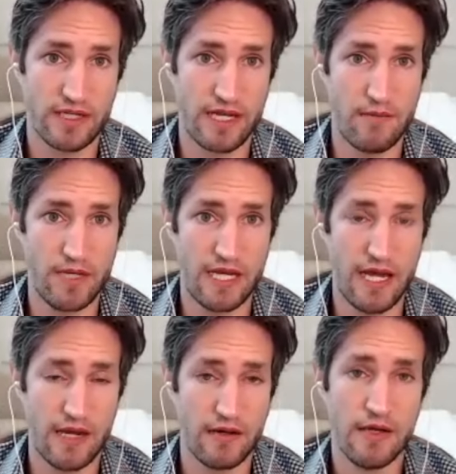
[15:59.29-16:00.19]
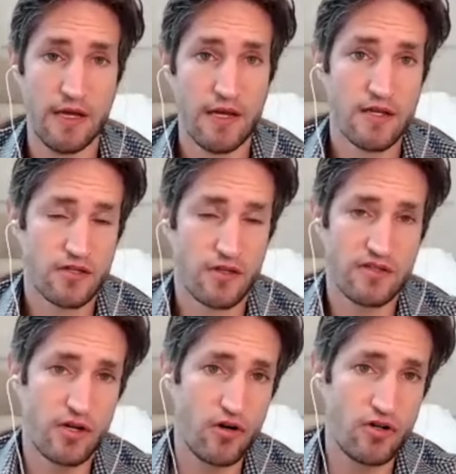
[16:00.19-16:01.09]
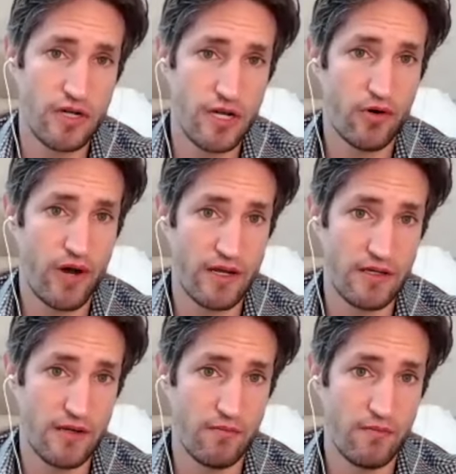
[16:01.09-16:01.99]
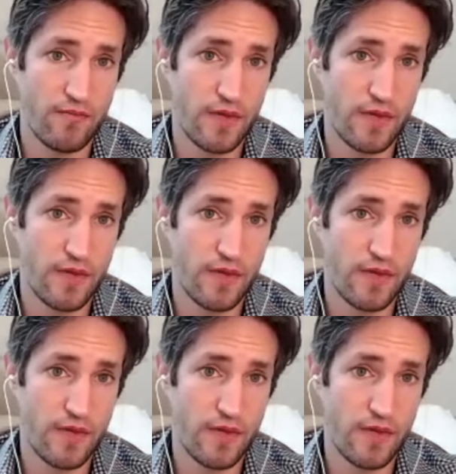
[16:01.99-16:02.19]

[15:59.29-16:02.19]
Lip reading: game began. So this coach liberated him